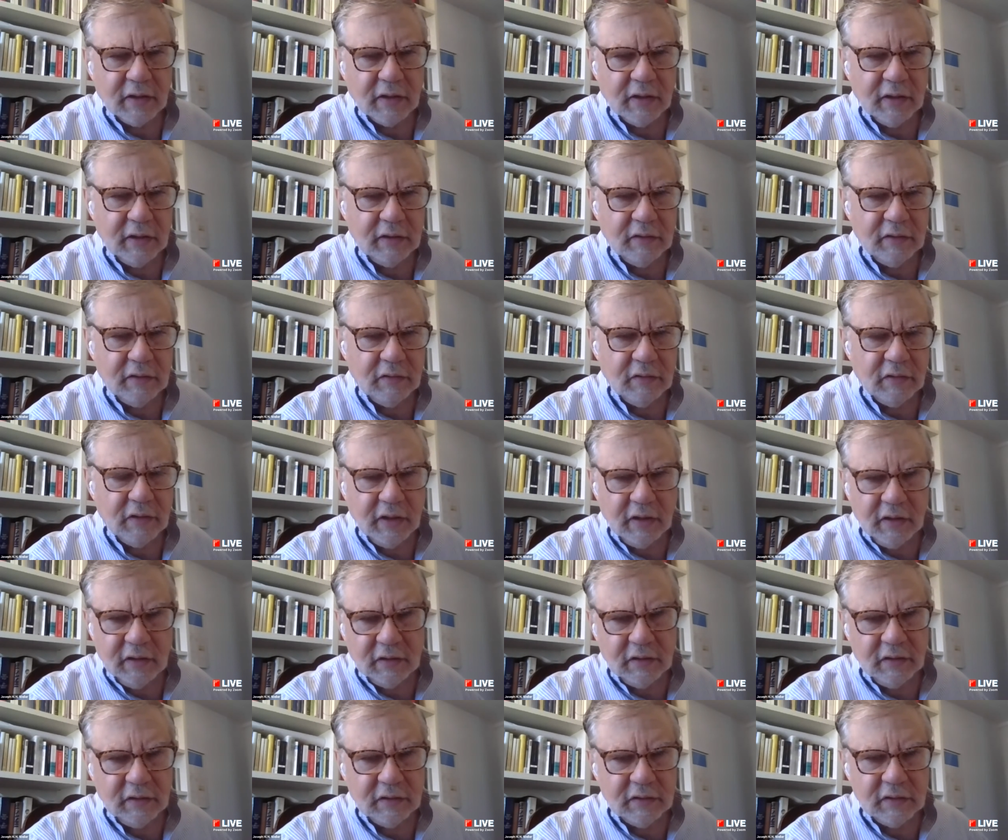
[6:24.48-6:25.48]
and the
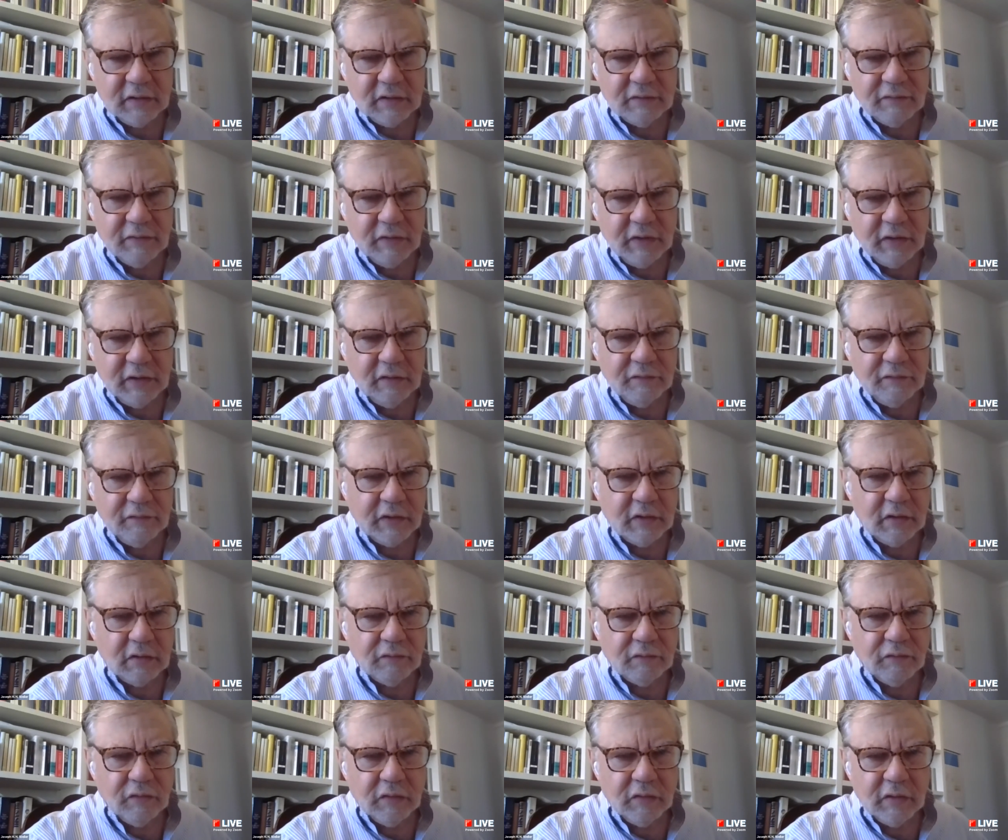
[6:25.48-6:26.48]
editors it's very
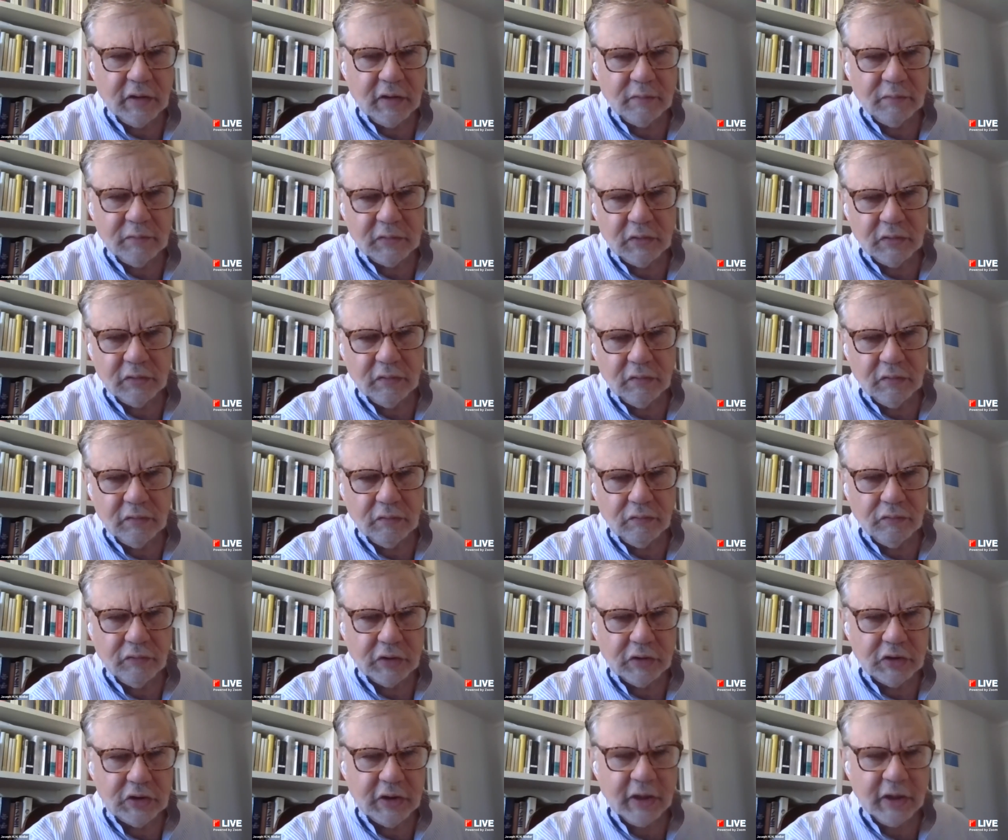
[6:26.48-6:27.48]
difficult for them to
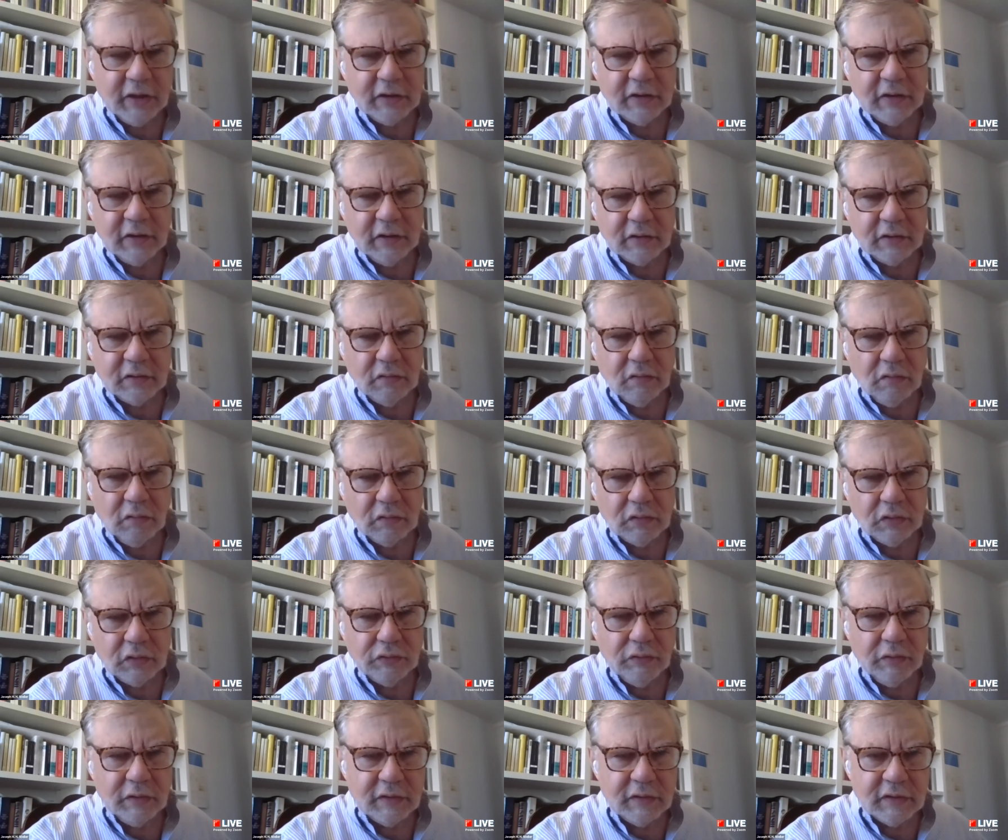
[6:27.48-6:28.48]
reject it or
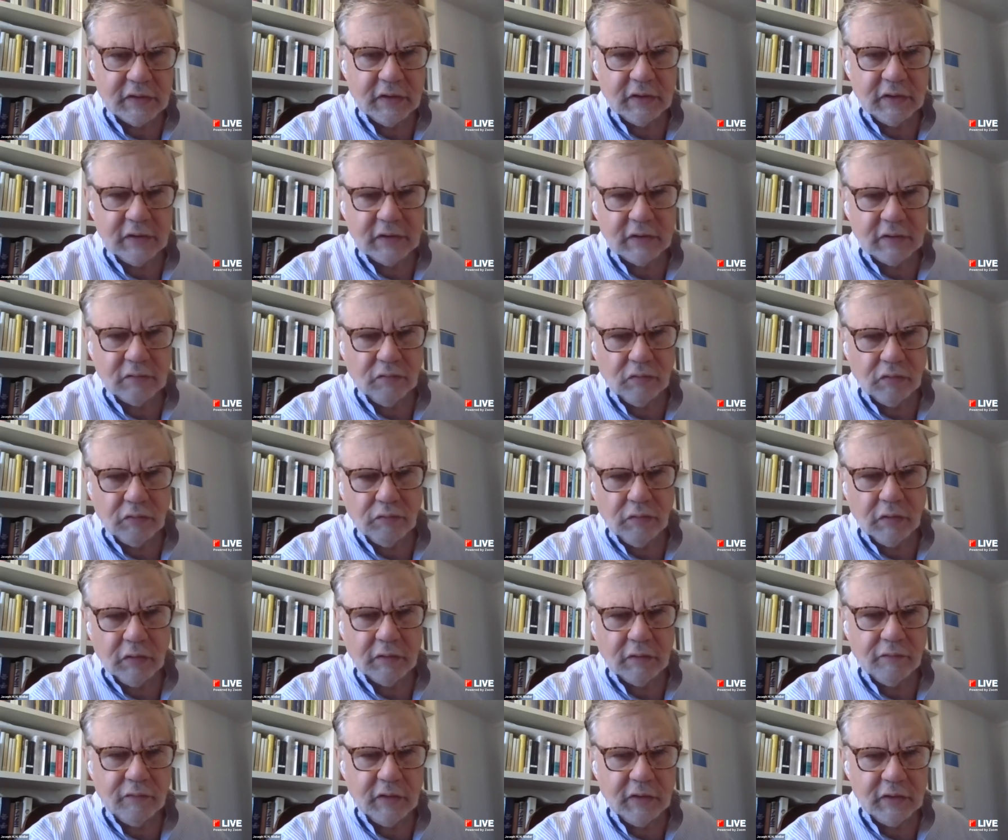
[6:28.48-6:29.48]
to insist with
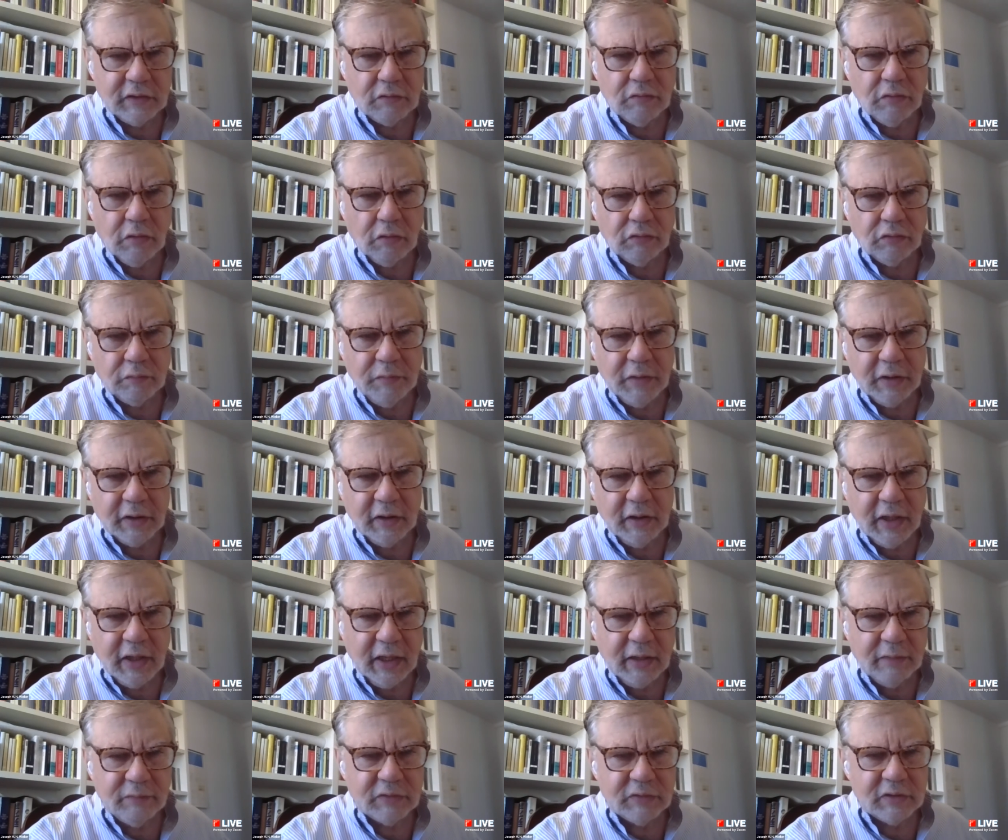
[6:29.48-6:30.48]
one of these quote big
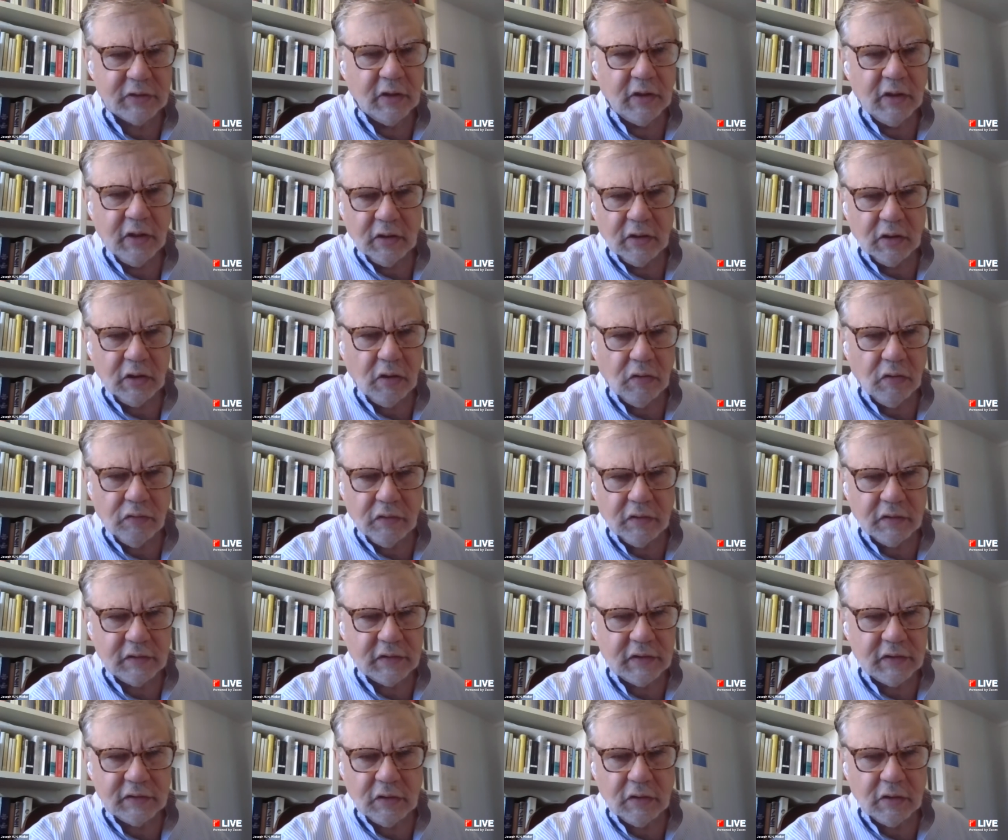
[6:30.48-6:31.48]
names no
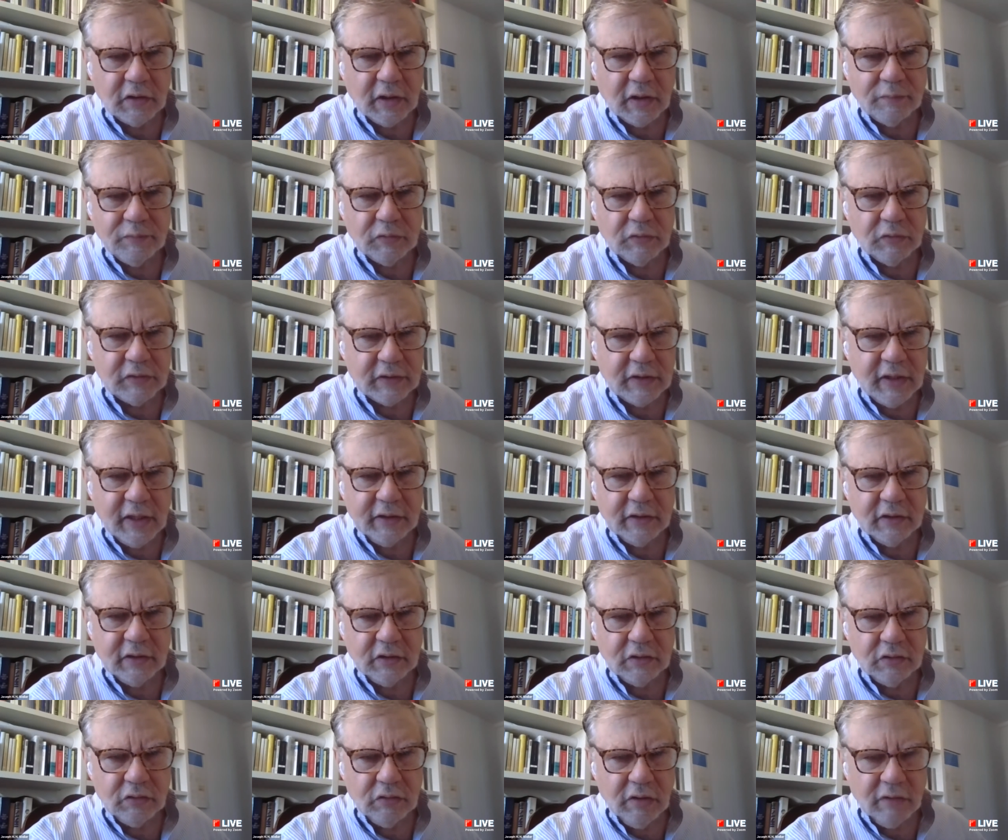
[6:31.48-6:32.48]
this is not up to
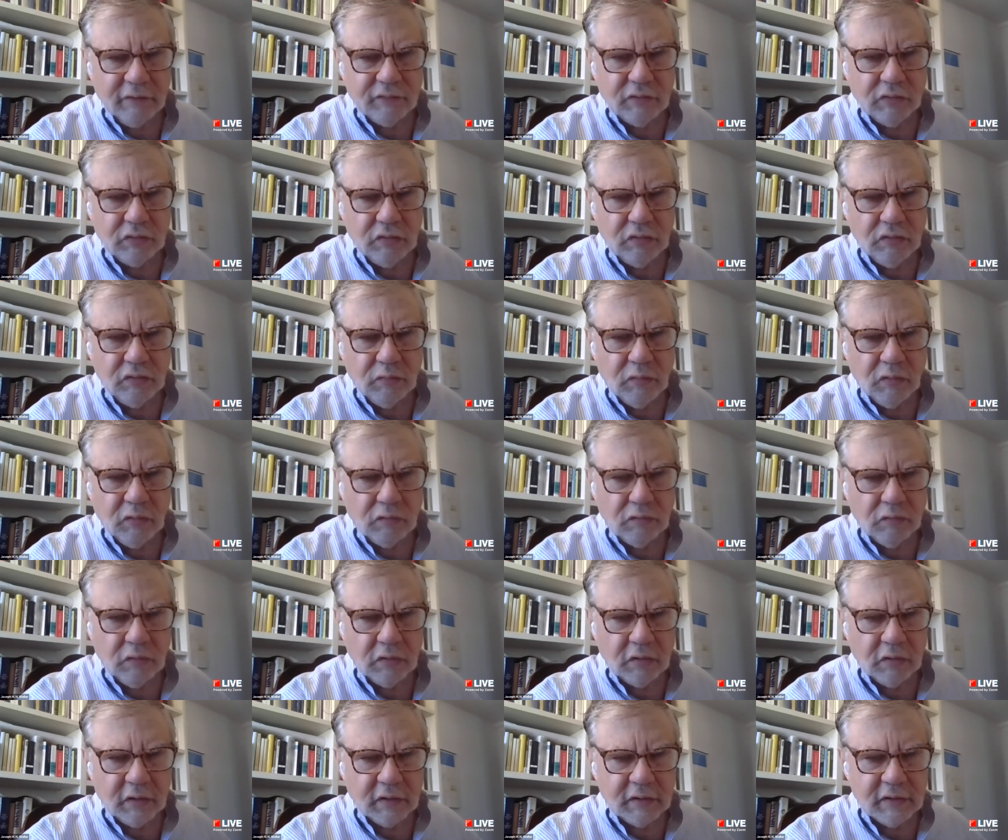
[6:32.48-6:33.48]
standard you have to do more
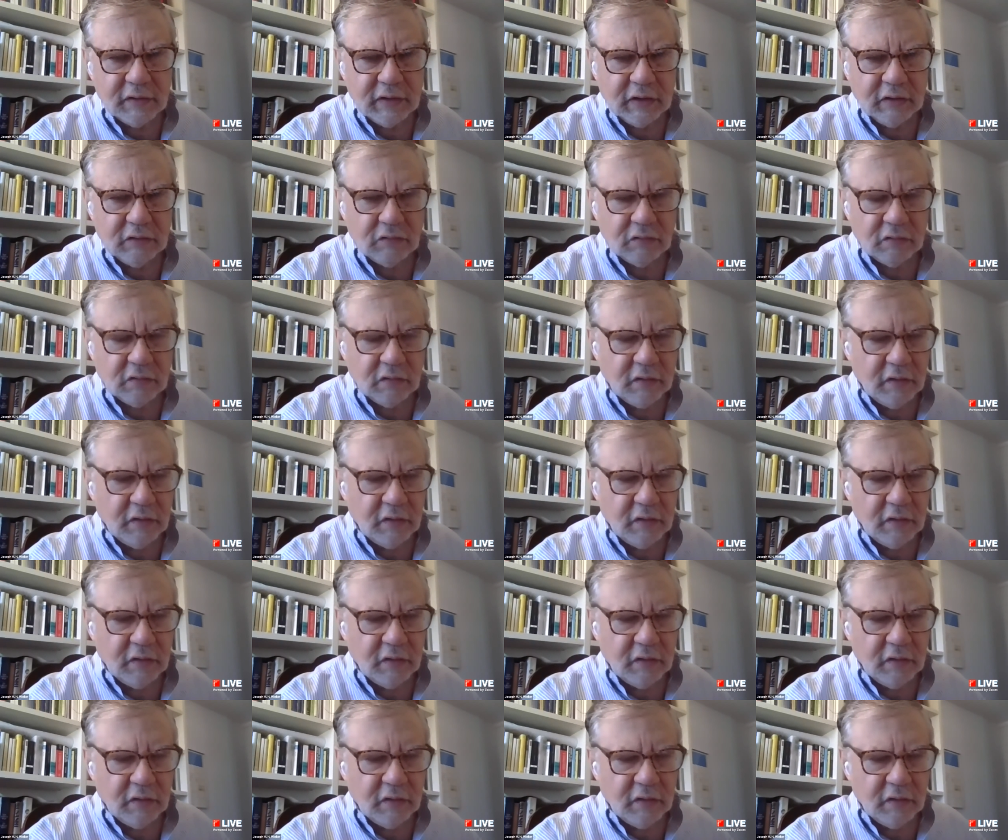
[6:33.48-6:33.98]
work etc